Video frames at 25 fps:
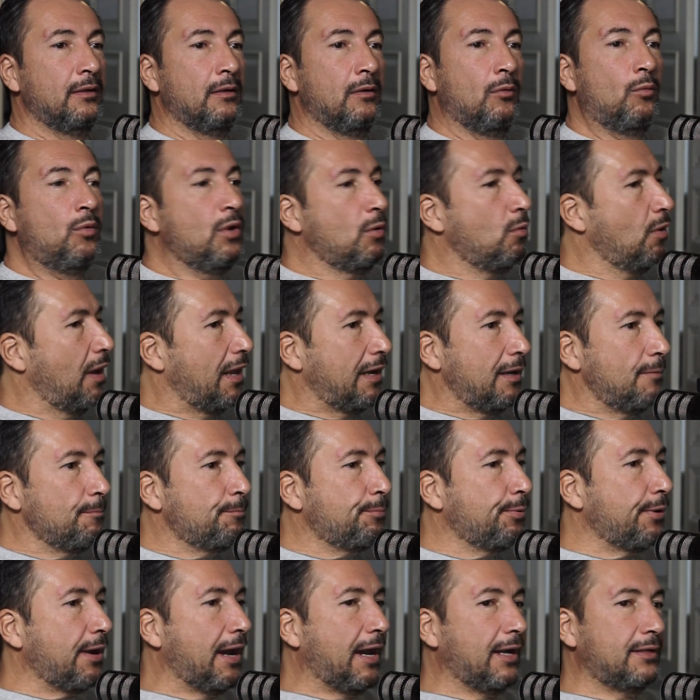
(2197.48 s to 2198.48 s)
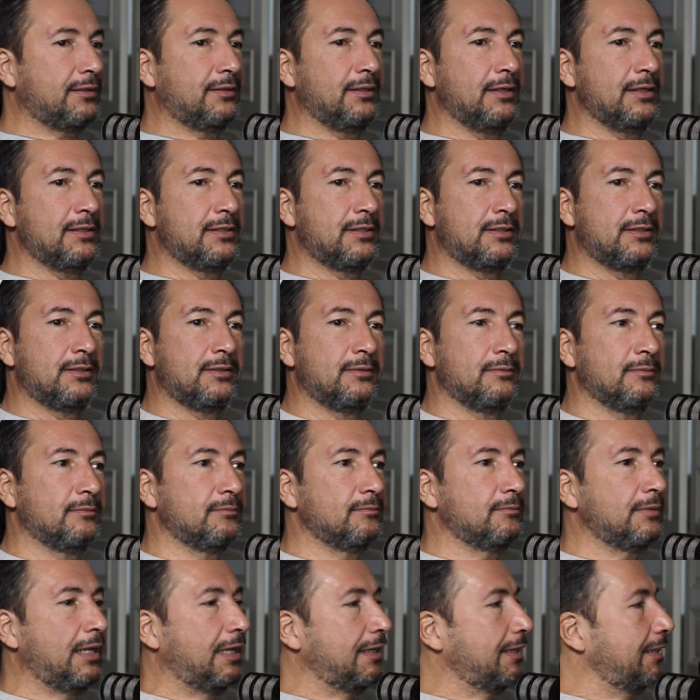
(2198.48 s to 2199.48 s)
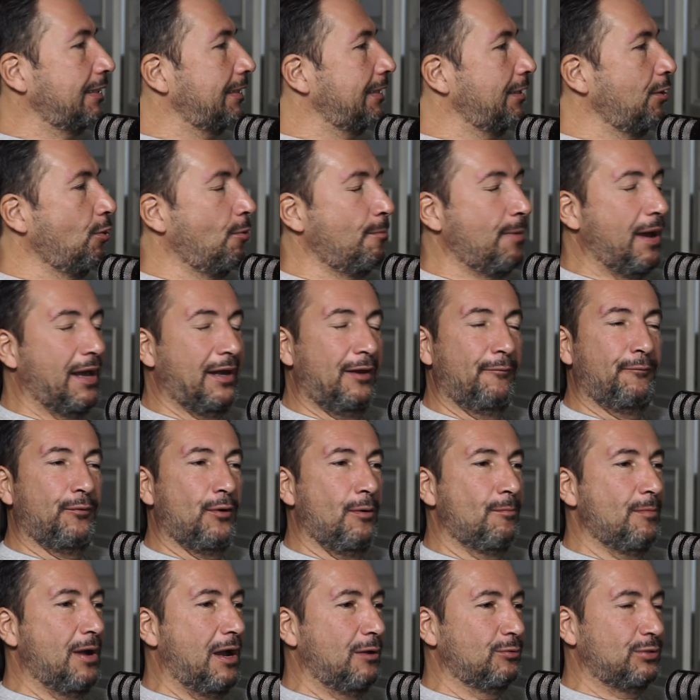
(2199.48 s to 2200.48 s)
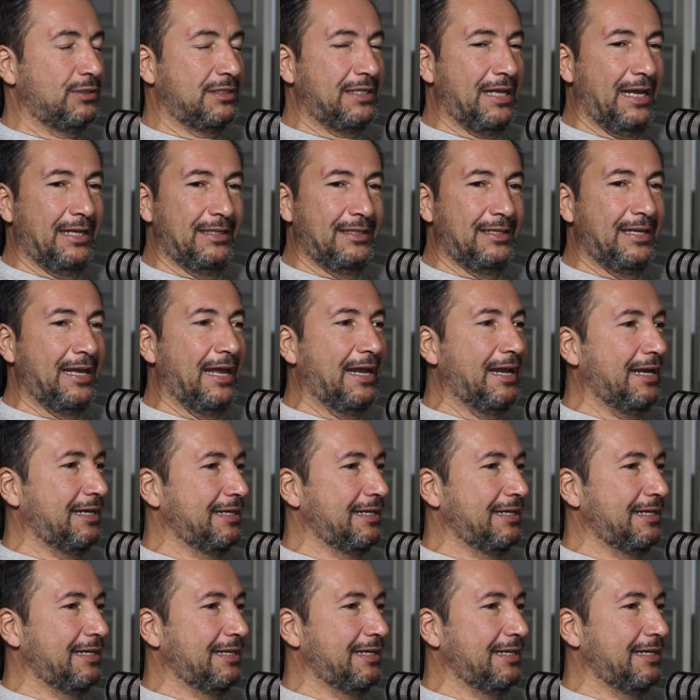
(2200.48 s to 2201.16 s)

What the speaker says: We were in practice, and nobody from outside can